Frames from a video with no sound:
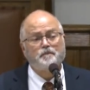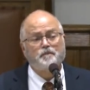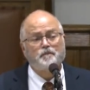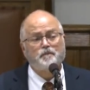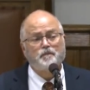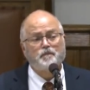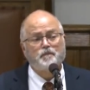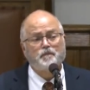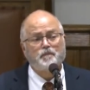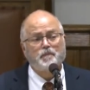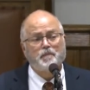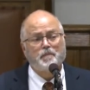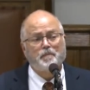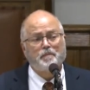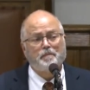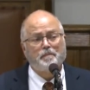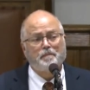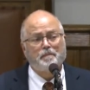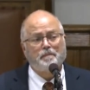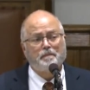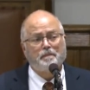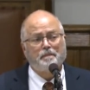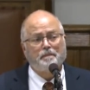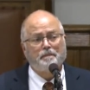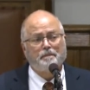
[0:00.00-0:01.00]

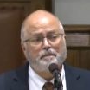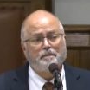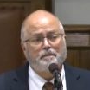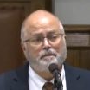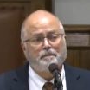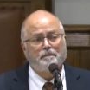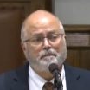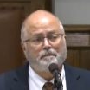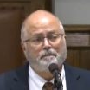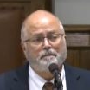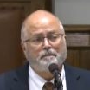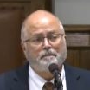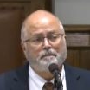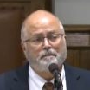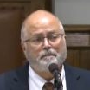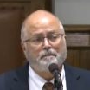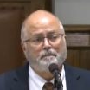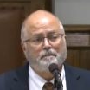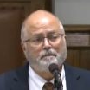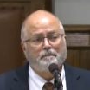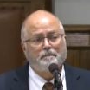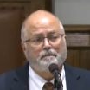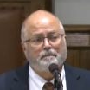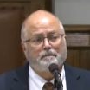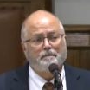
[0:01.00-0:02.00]

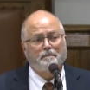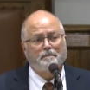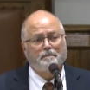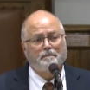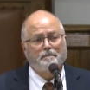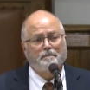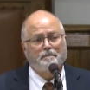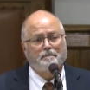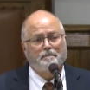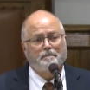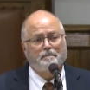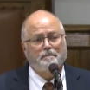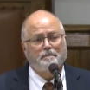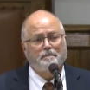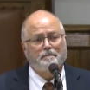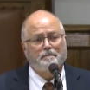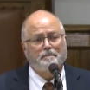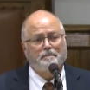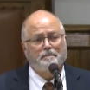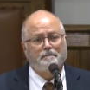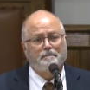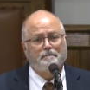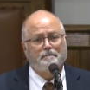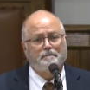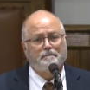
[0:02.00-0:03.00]

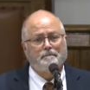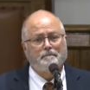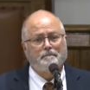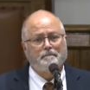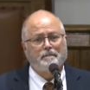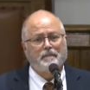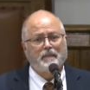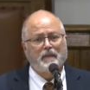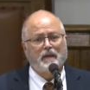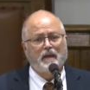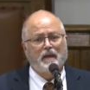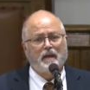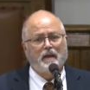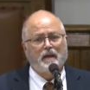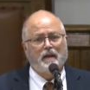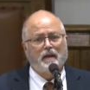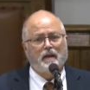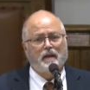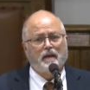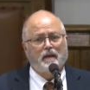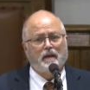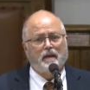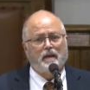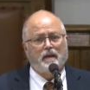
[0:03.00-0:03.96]
Nothing is said.